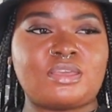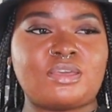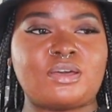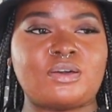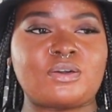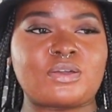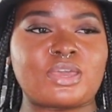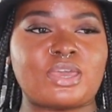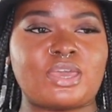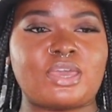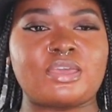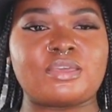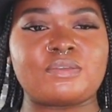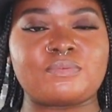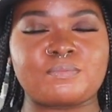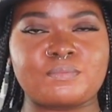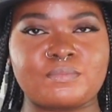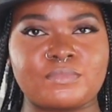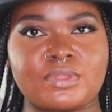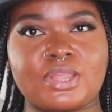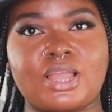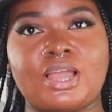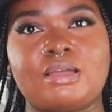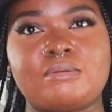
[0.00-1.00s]
Okay,
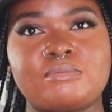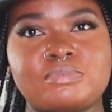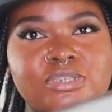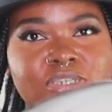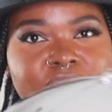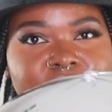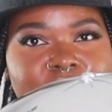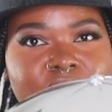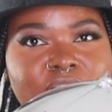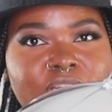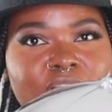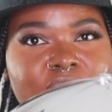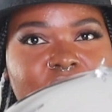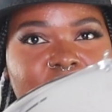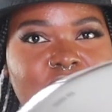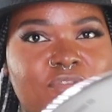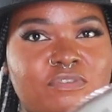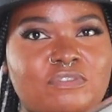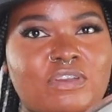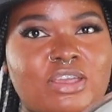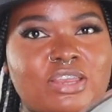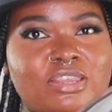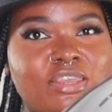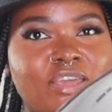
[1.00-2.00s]
I'm just gonna
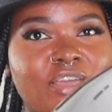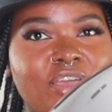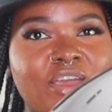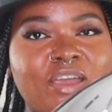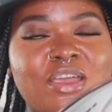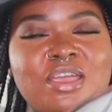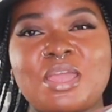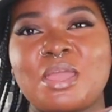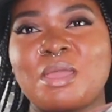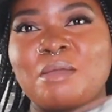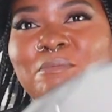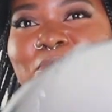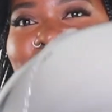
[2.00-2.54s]
leave it right there.